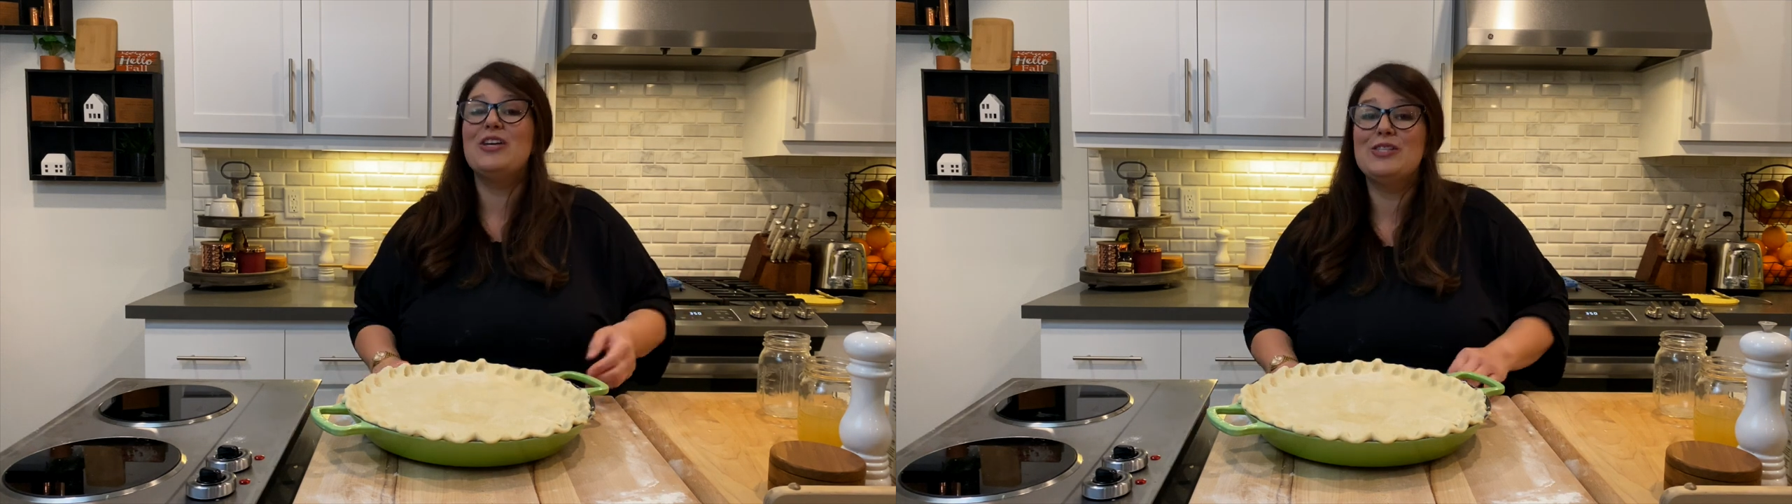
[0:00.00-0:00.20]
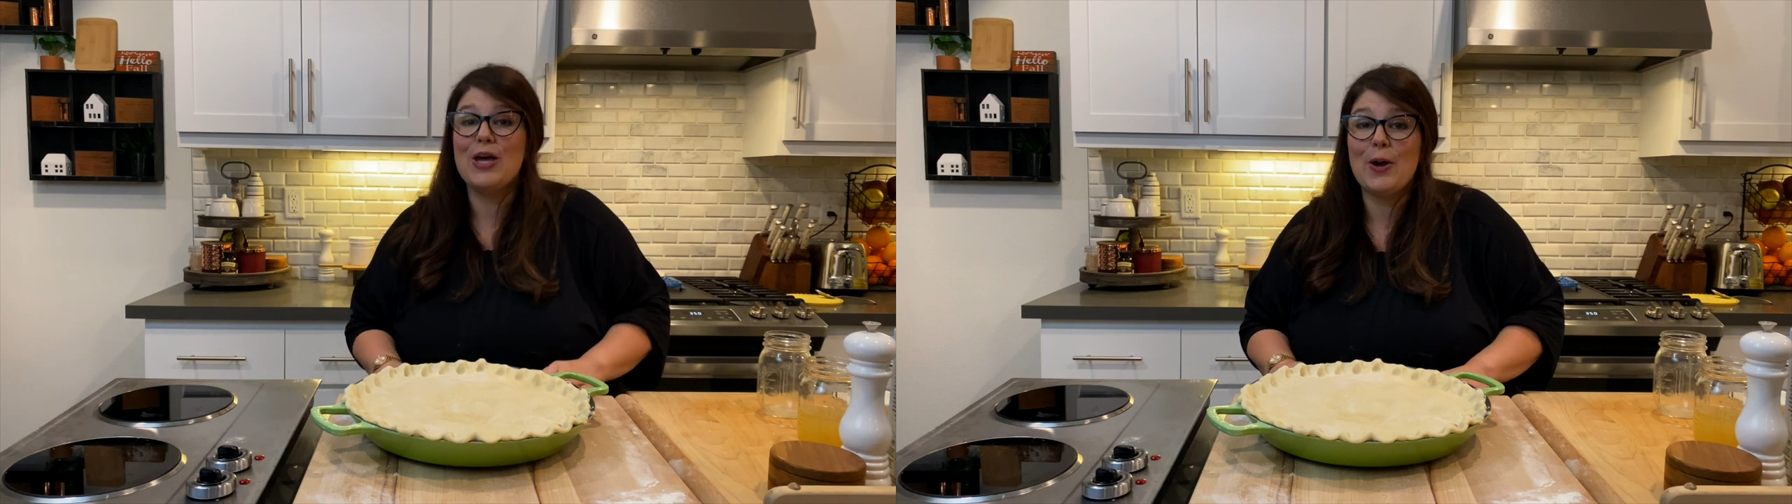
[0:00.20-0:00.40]

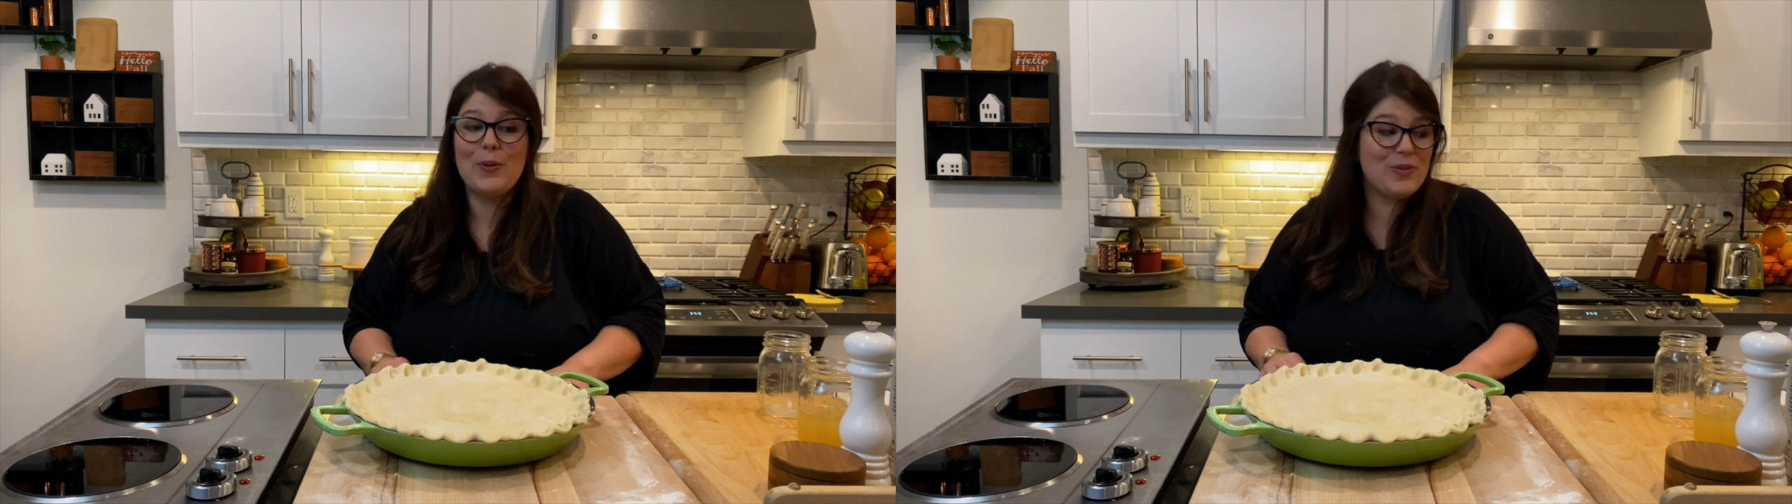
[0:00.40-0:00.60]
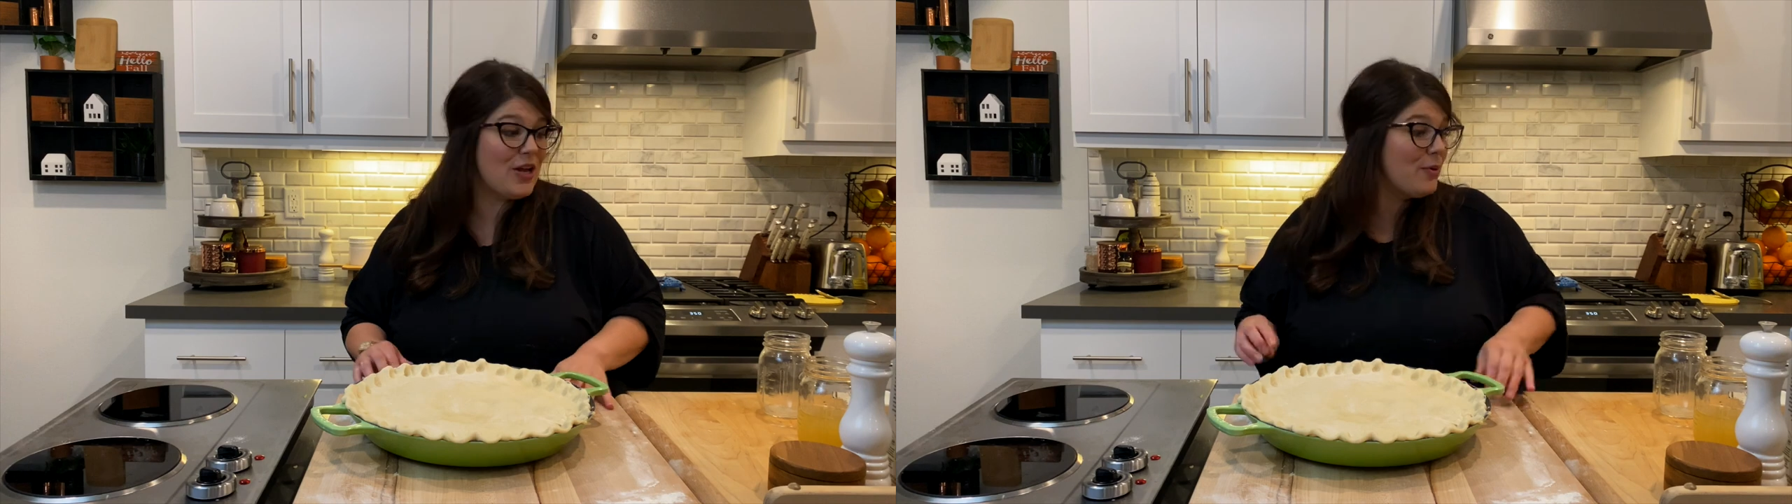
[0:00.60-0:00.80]
So
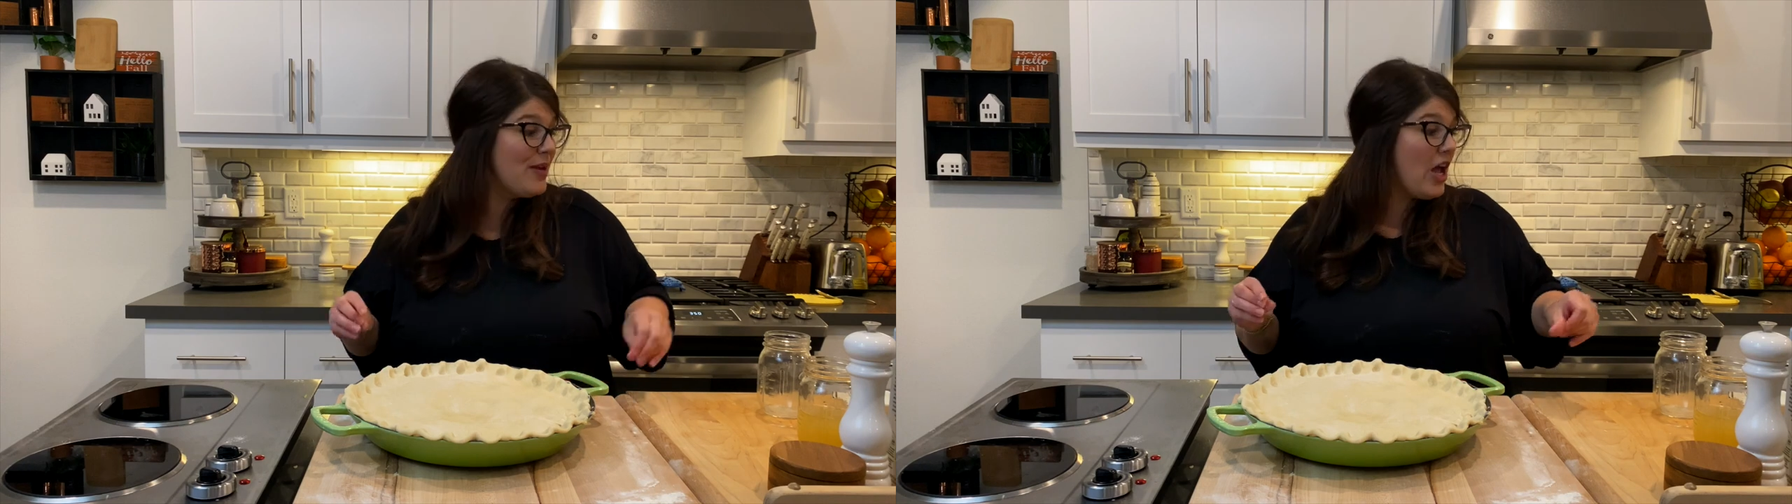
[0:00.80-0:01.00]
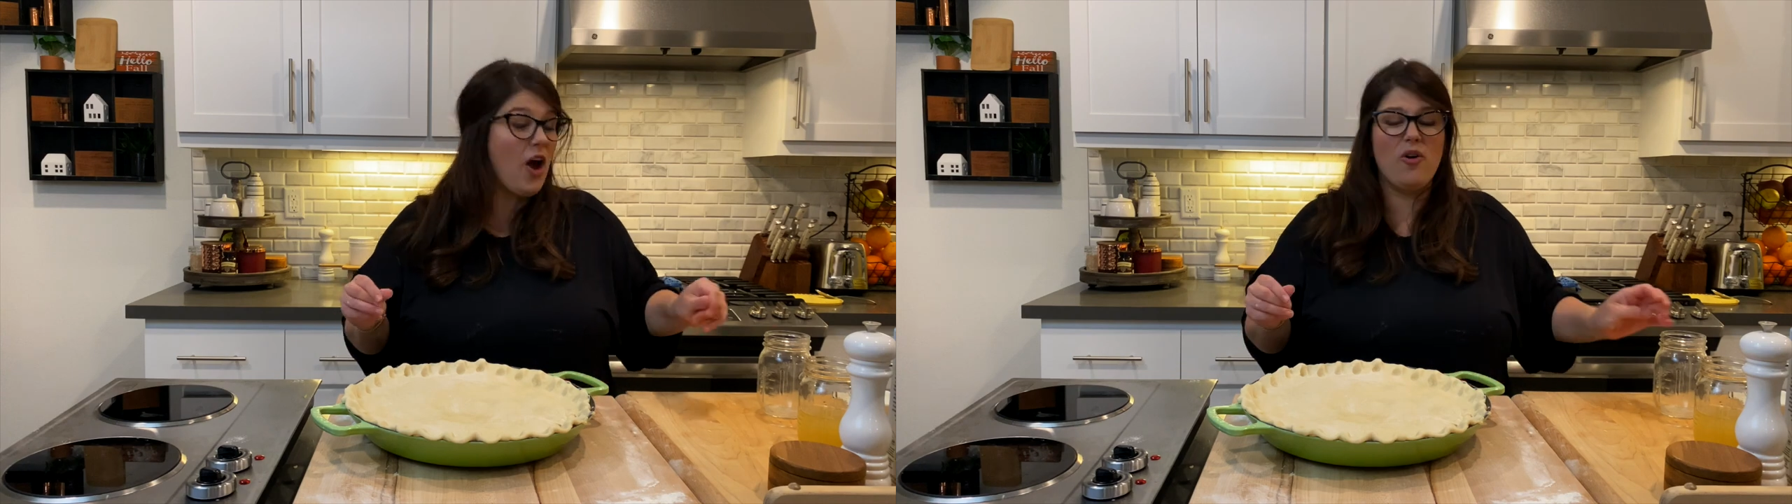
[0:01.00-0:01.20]
there
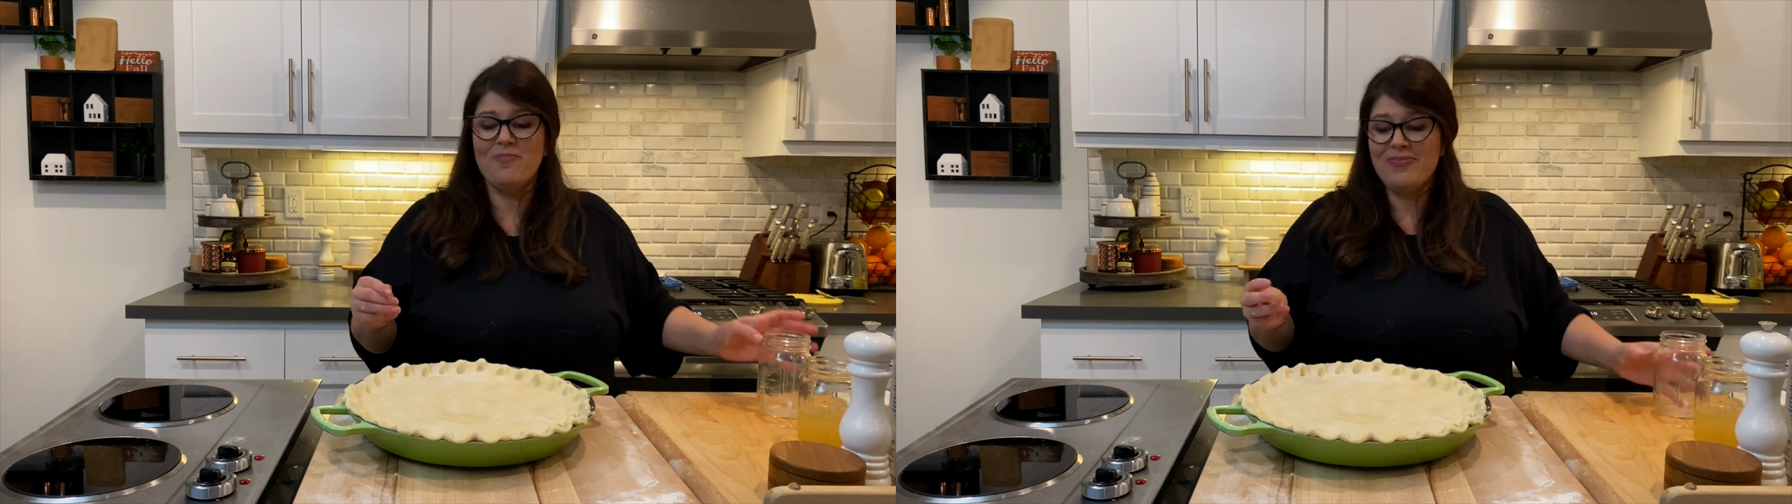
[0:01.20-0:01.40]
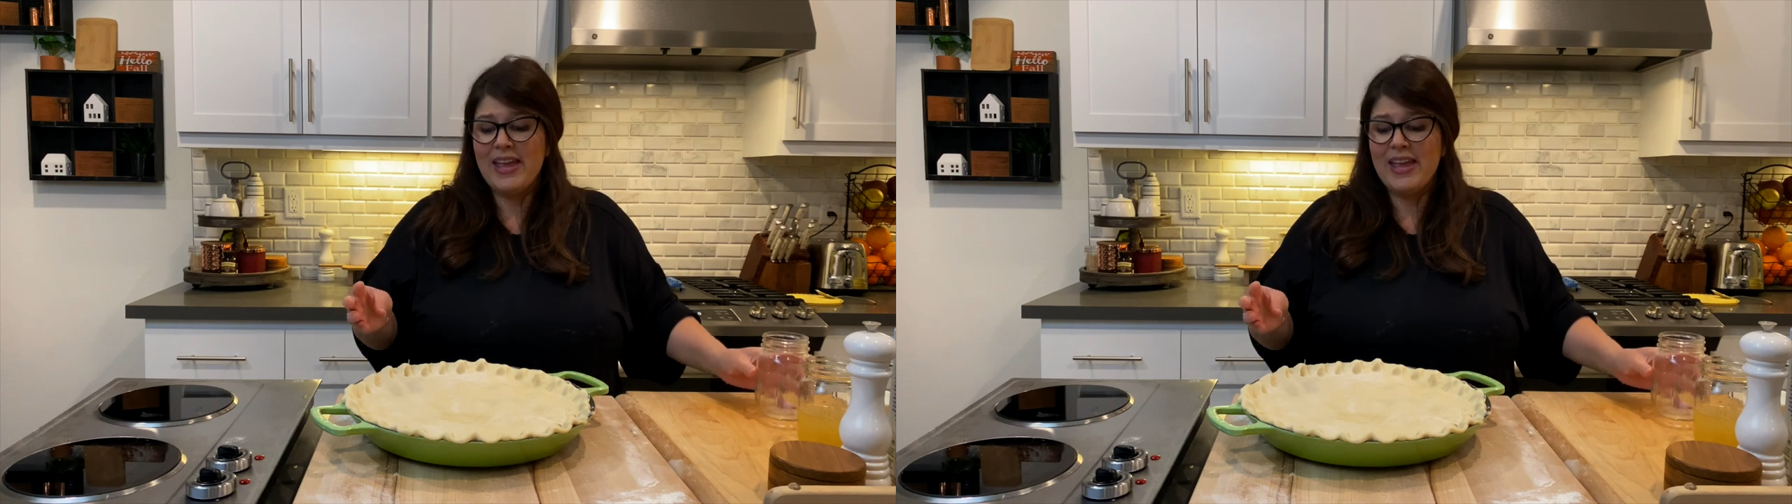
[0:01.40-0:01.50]
we go.